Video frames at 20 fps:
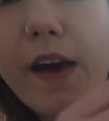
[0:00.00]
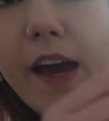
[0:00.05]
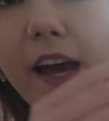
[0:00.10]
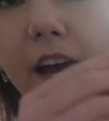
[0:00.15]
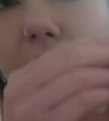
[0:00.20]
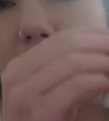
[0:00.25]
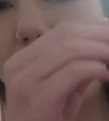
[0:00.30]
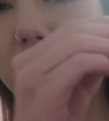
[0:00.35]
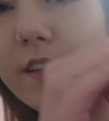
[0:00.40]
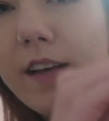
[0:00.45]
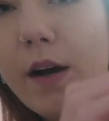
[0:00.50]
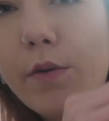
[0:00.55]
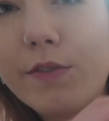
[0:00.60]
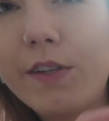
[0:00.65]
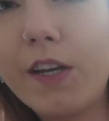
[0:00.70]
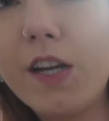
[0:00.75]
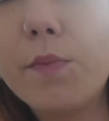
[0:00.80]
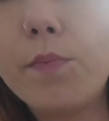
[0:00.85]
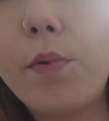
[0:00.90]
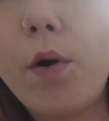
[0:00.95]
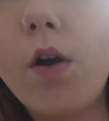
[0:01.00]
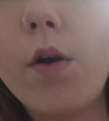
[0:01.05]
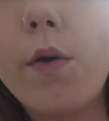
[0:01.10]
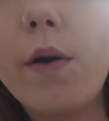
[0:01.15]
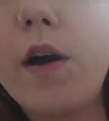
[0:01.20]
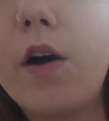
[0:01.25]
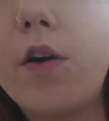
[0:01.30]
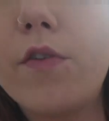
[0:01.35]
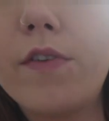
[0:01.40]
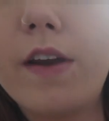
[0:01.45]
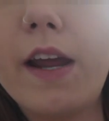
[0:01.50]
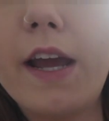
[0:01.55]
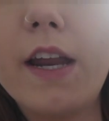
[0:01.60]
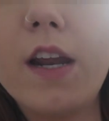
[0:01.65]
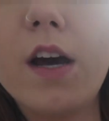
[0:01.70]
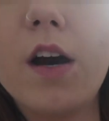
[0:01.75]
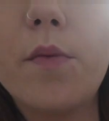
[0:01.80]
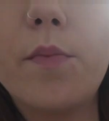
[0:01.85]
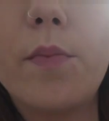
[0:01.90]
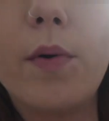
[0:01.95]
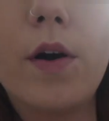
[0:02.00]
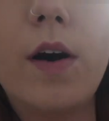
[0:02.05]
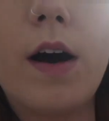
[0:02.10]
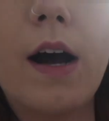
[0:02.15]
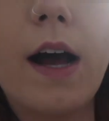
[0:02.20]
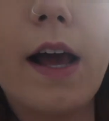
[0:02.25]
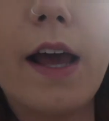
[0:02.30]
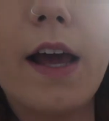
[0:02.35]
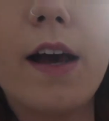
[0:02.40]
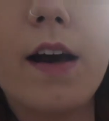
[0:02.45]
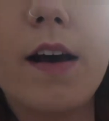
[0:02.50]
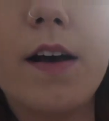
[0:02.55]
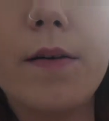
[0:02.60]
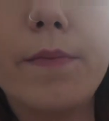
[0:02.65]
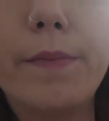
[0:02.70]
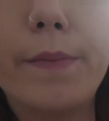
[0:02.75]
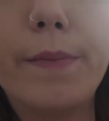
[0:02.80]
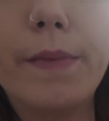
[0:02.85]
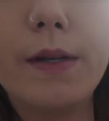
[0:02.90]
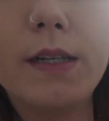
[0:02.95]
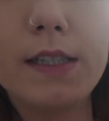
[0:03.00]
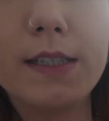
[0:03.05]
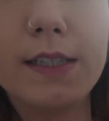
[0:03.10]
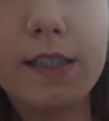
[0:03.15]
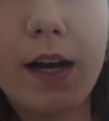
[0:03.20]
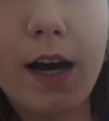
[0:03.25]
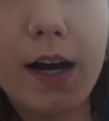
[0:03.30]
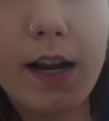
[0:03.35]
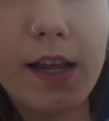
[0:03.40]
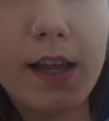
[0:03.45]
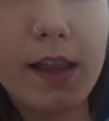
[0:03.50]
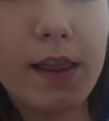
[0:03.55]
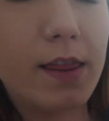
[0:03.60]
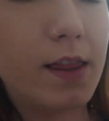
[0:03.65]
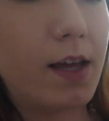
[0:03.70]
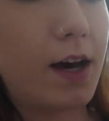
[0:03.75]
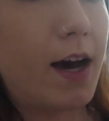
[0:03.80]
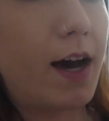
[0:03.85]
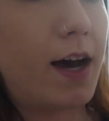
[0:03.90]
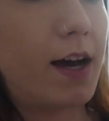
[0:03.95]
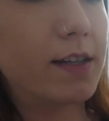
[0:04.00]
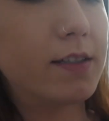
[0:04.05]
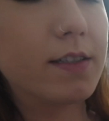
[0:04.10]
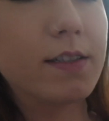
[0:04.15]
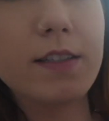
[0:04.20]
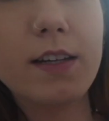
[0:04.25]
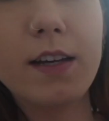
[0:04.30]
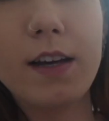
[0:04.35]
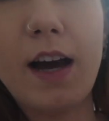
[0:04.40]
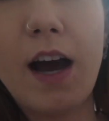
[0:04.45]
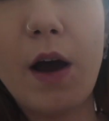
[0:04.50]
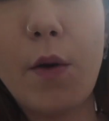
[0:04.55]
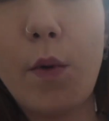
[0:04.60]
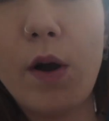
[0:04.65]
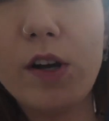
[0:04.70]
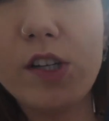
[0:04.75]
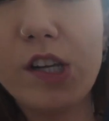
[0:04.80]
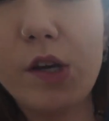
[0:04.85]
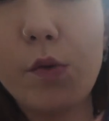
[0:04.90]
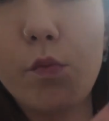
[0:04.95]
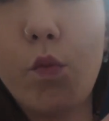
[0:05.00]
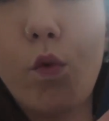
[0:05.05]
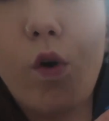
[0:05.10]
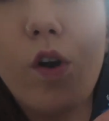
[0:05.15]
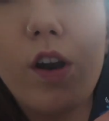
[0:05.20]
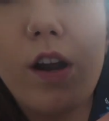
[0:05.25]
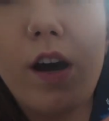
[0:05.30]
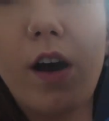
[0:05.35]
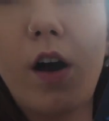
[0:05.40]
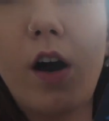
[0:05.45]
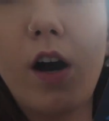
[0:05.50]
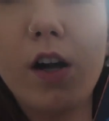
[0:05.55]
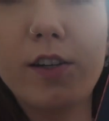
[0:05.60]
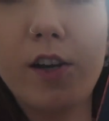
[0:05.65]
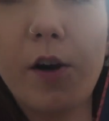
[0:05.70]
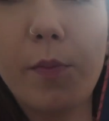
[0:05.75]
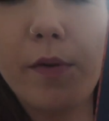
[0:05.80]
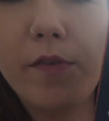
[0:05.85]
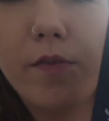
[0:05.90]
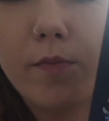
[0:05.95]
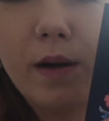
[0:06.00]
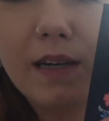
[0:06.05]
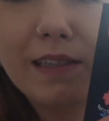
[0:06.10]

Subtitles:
for ages. I was going to borrow it off Nina, but I decided that I would actually want a hard copy for